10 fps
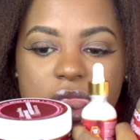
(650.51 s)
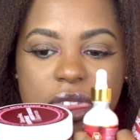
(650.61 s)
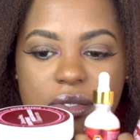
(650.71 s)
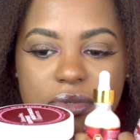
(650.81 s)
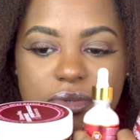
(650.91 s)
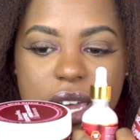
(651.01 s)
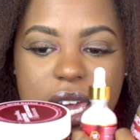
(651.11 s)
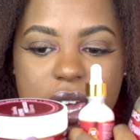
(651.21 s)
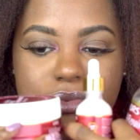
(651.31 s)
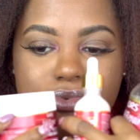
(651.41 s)

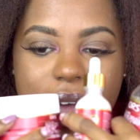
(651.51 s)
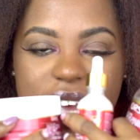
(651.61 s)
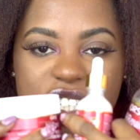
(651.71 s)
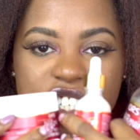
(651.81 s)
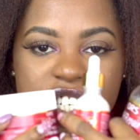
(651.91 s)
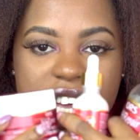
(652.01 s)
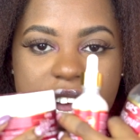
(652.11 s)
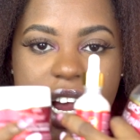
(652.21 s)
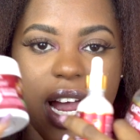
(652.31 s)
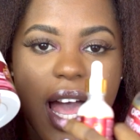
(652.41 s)
3 right
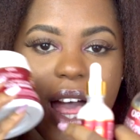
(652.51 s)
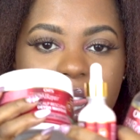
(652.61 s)
here.